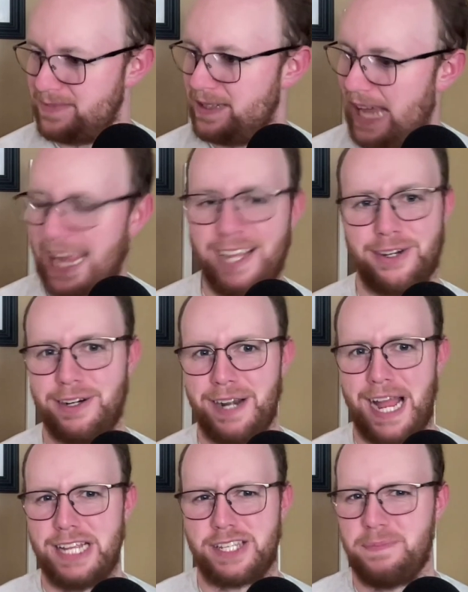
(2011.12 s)
anchor,
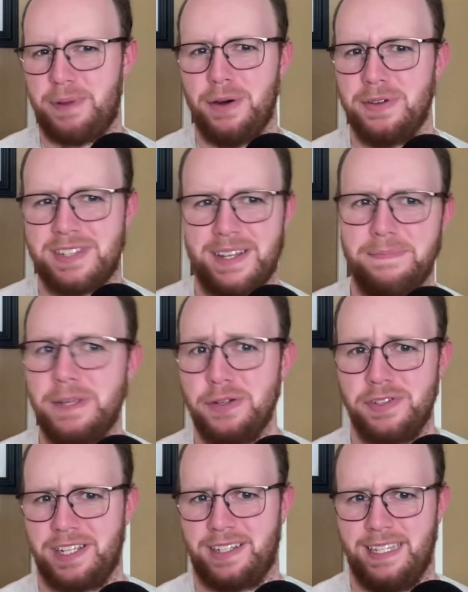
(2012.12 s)
I suppose,
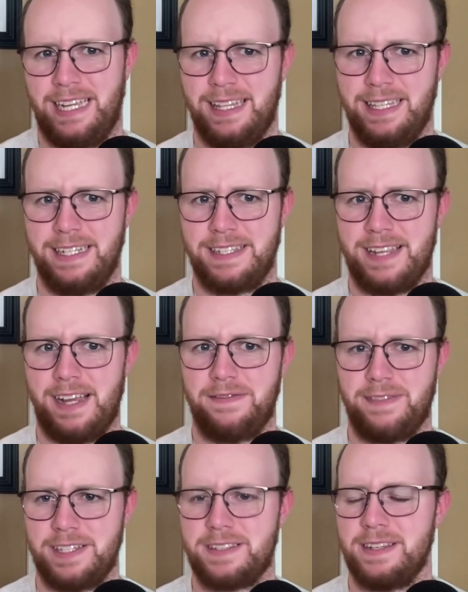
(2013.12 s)
musically at least. I've
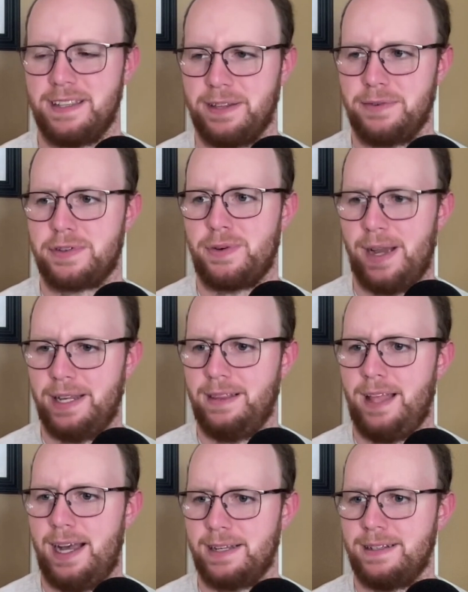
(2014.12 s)
listened to those quite a
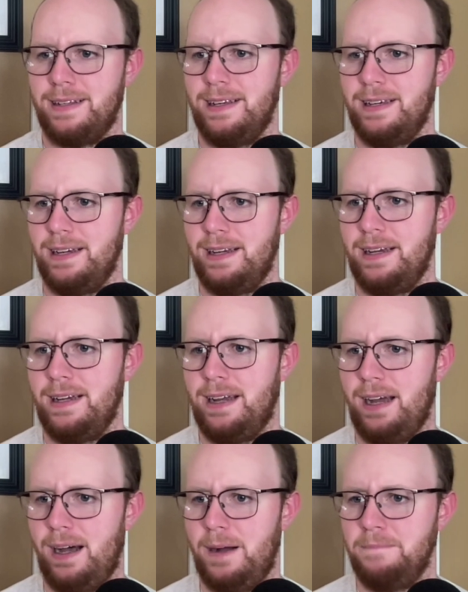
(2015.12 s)
lot.
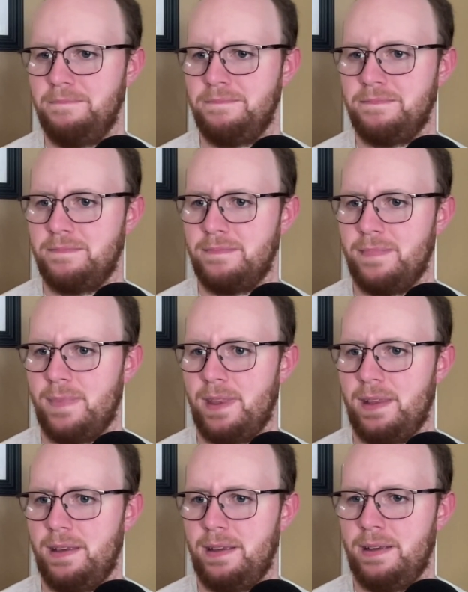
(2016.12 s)

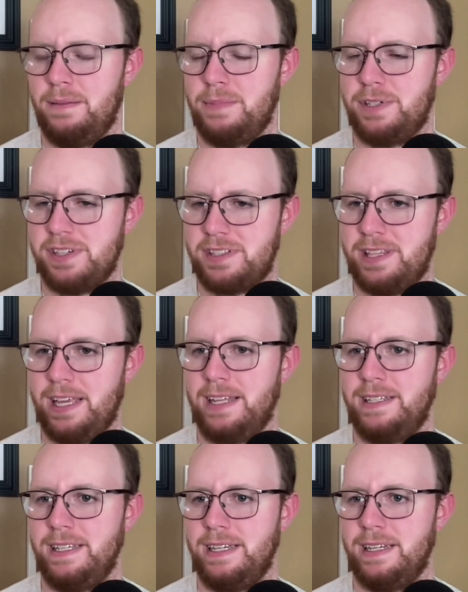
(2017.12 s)
But just the
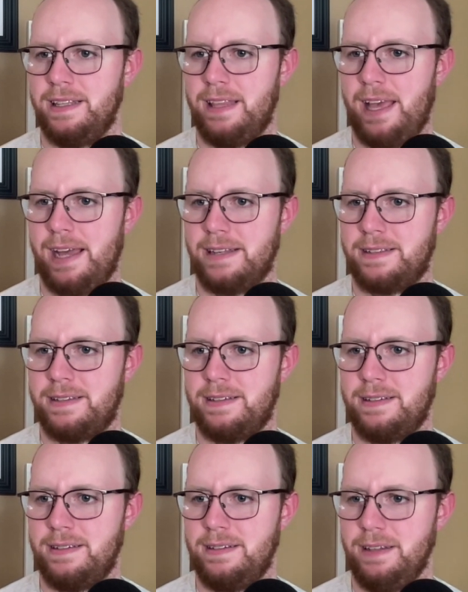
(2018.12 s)
idea that,
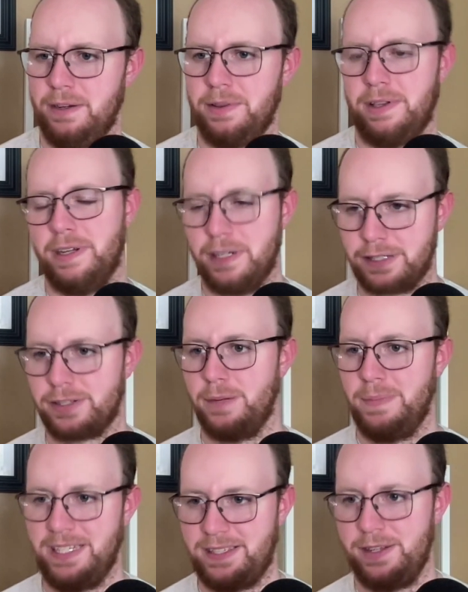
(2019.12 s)
the lyrics are,
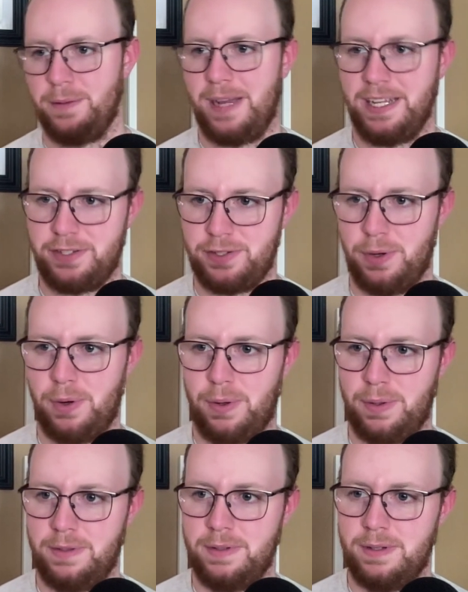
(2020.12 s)
"Be still my
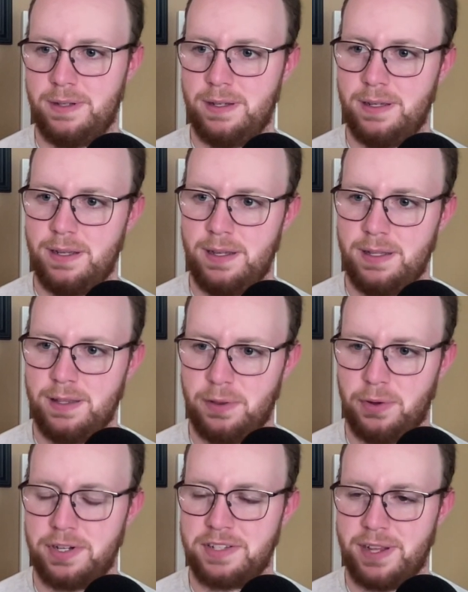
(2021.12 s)
soul, the
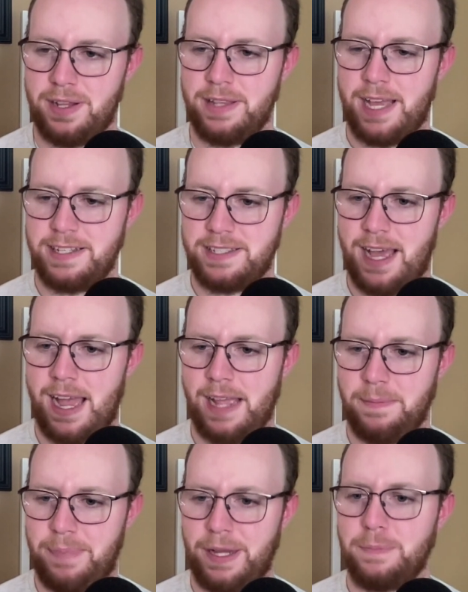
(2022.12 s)
Lord is on thy
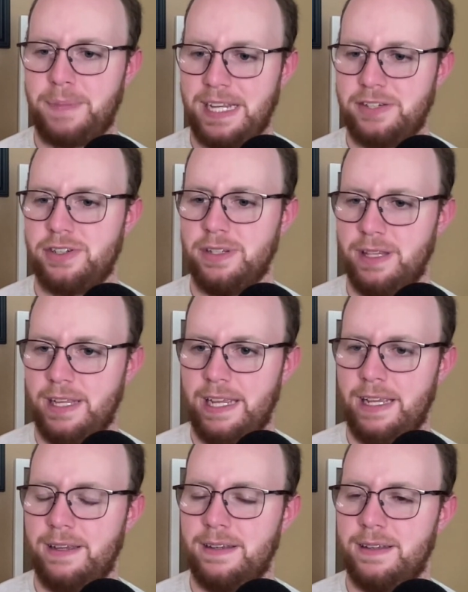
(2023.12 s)
side, bear
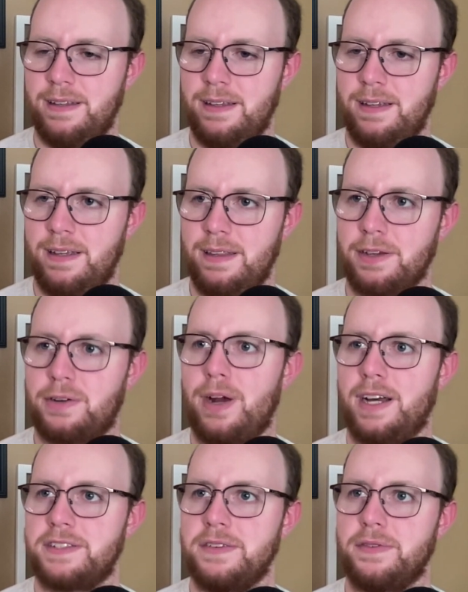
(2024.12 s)
patiently the
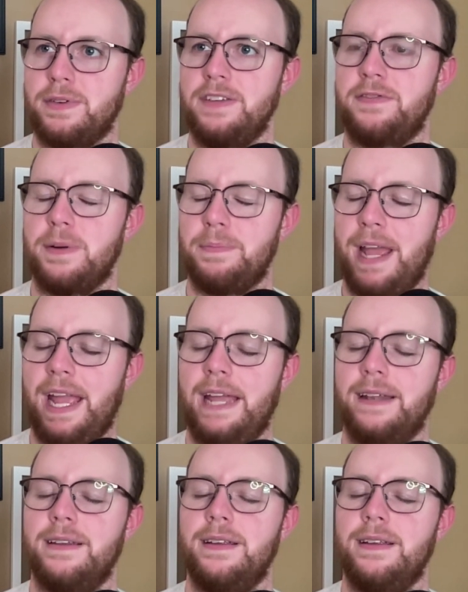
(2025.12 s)
cross of grief or pain.